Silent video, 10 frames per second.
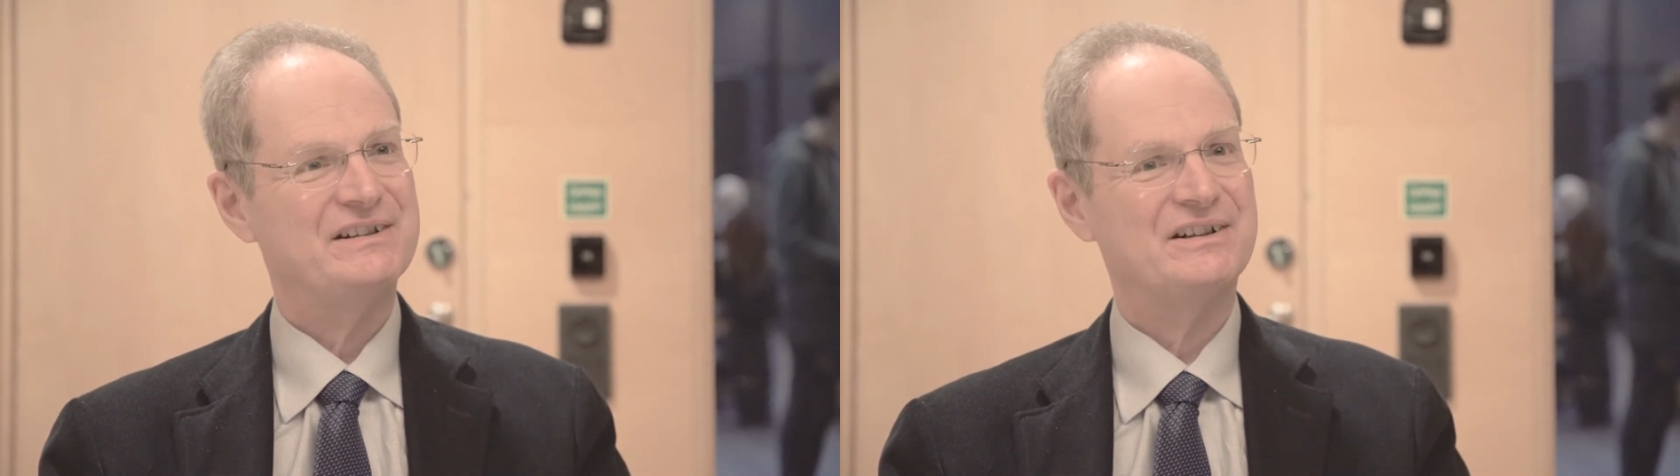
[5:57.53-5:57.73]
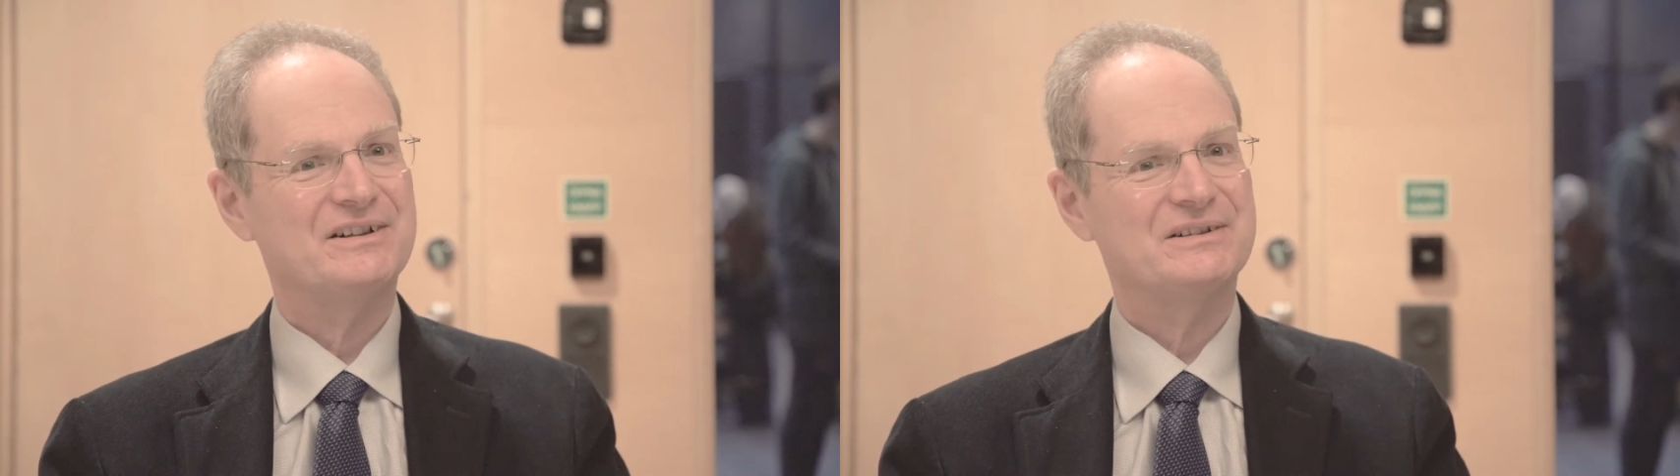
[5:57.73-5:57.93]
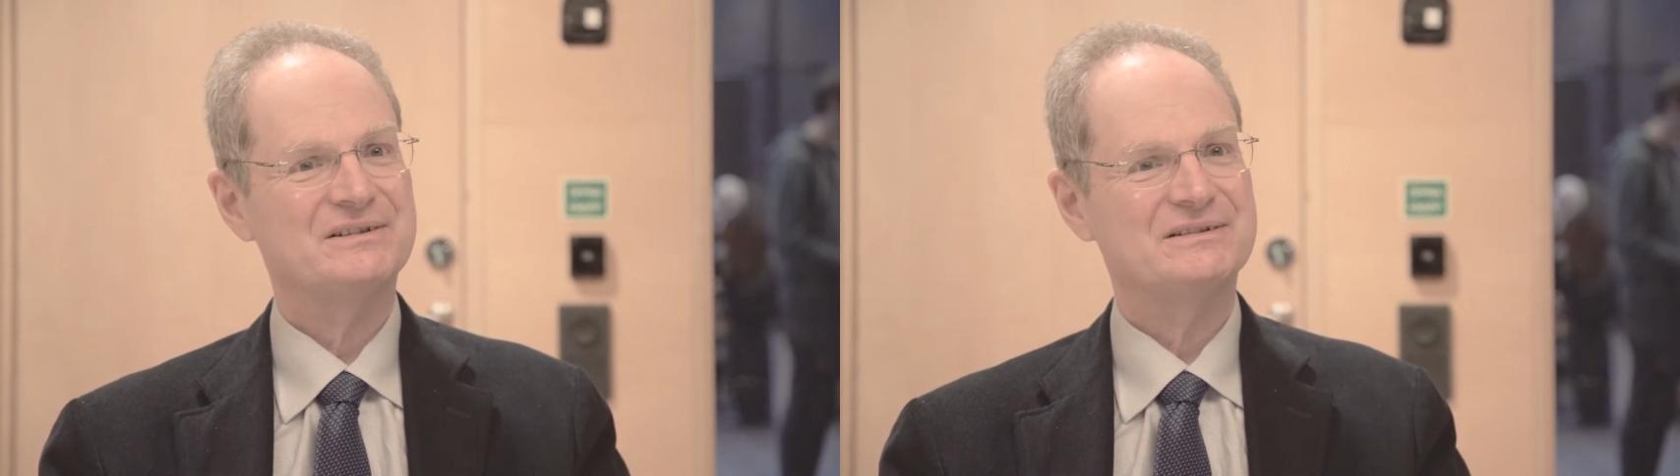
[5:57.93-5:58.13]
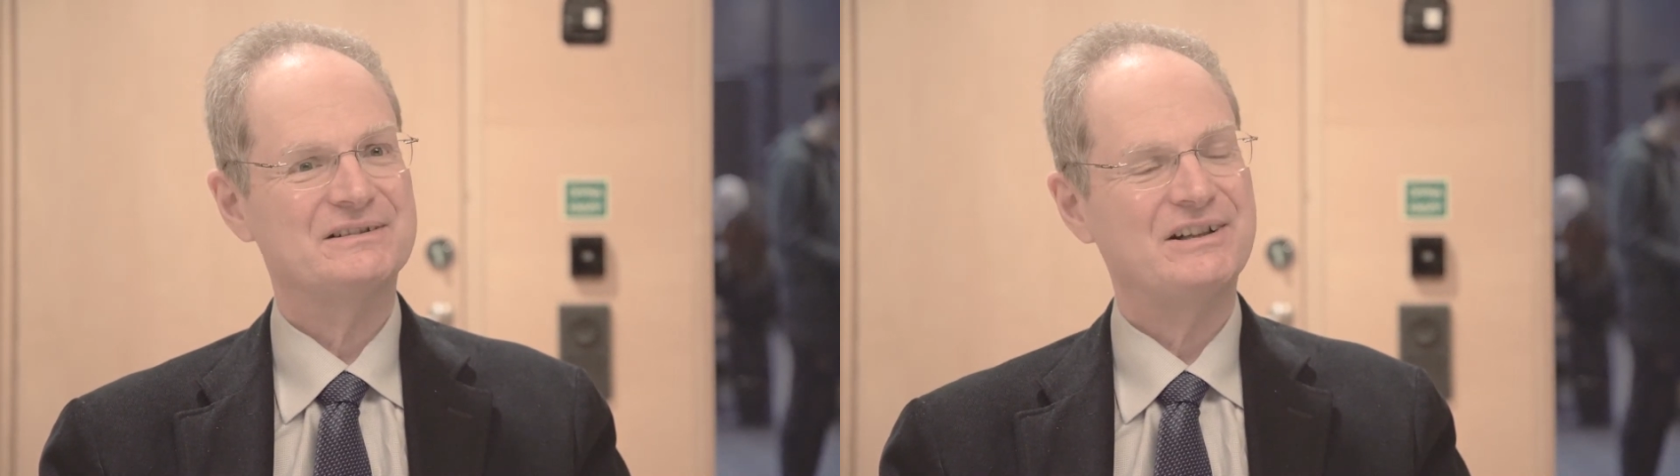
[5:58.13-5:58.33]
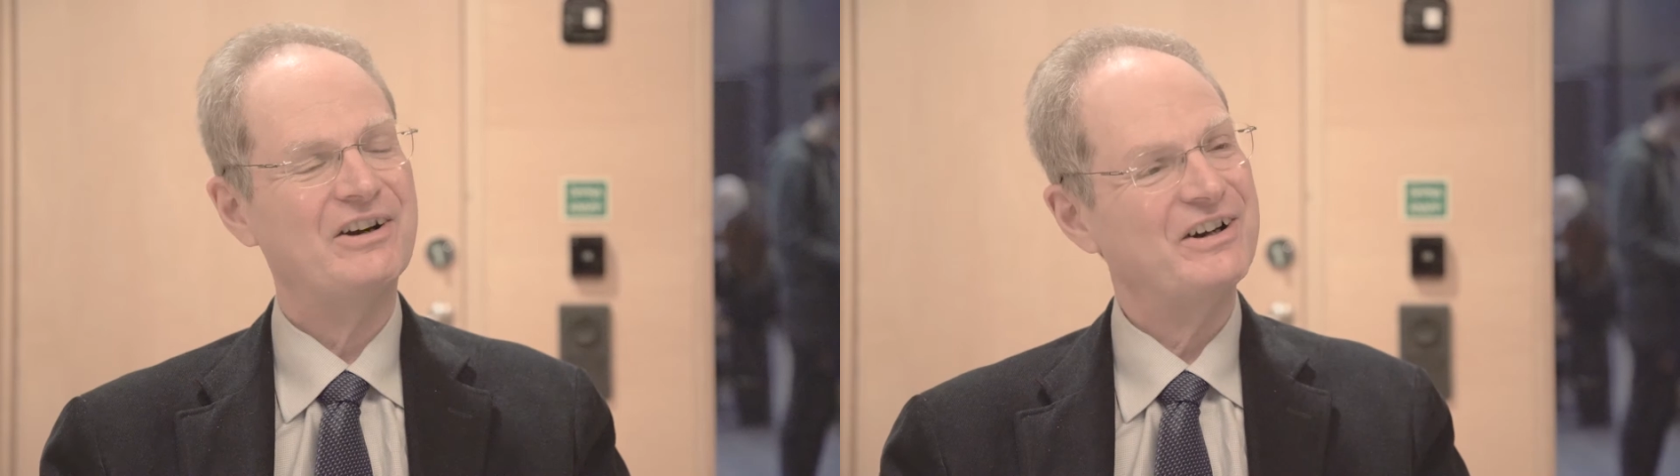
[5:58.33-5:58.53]
their
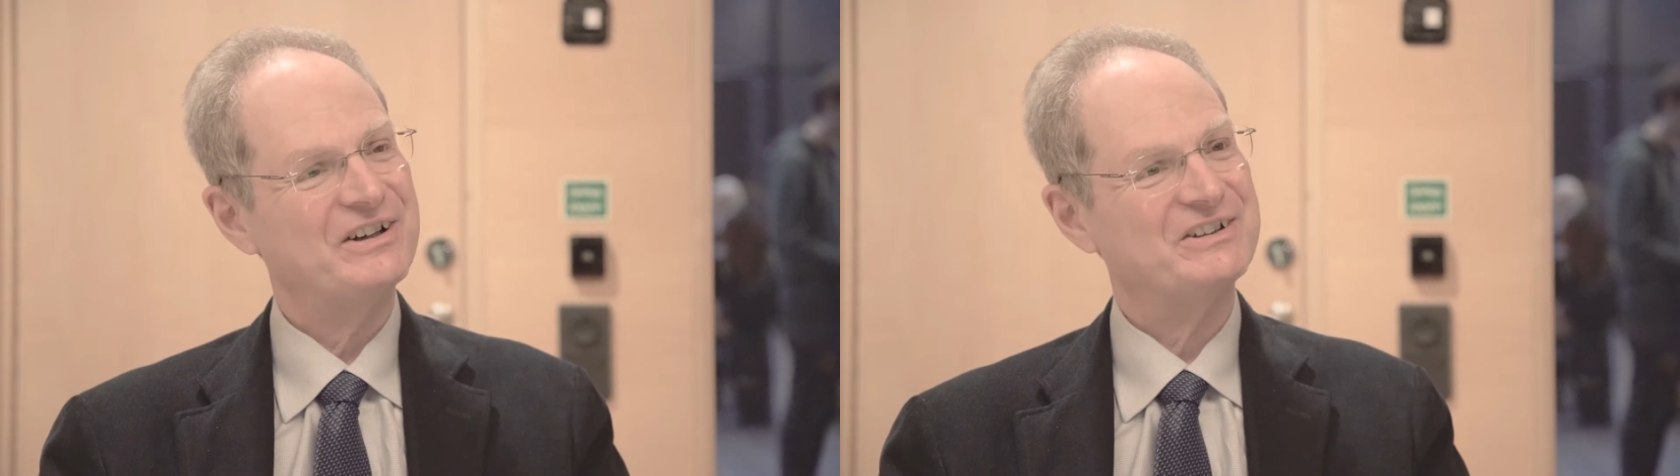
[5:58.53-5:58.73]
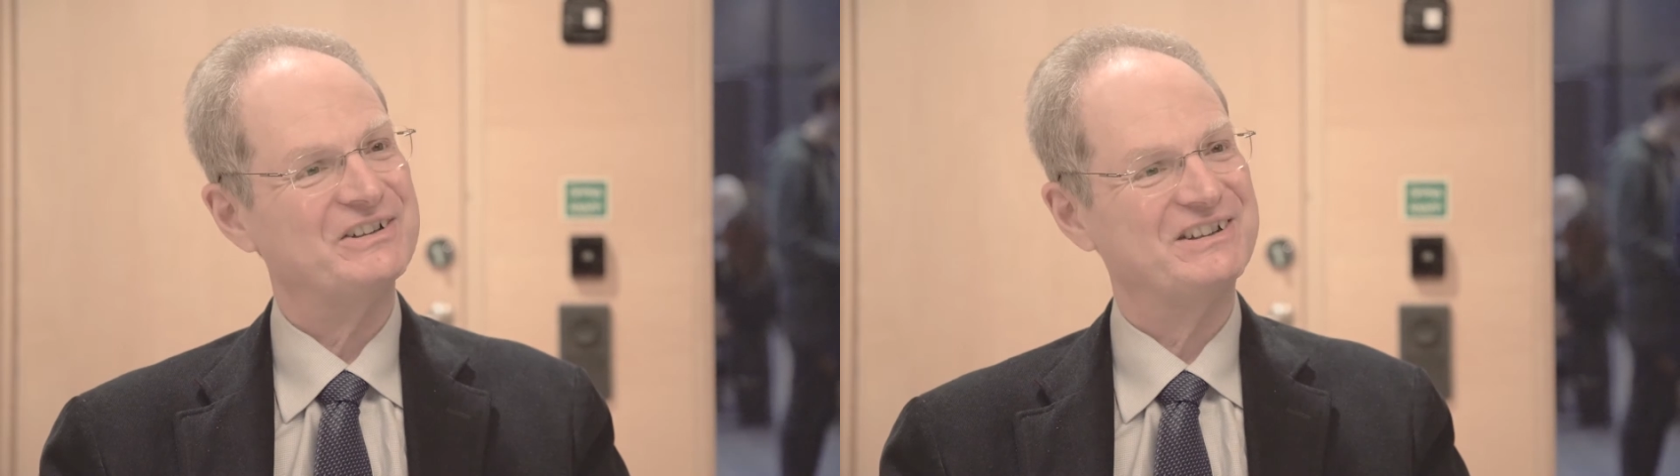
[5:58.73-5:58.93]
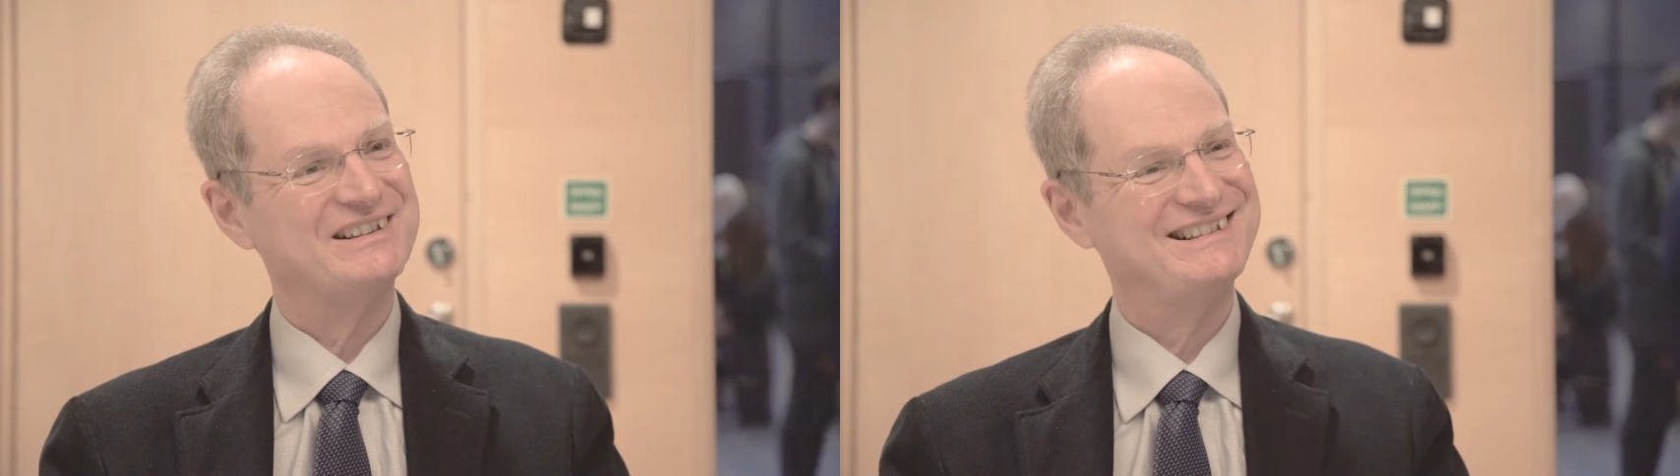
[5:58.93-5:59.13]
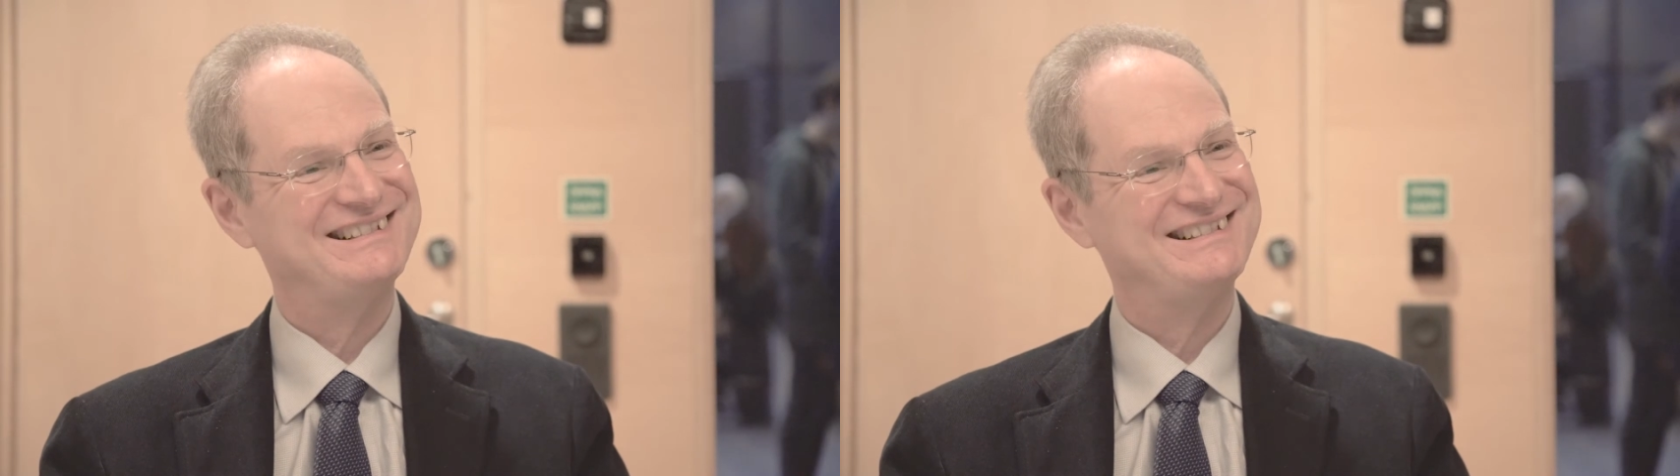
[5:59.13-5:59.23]
character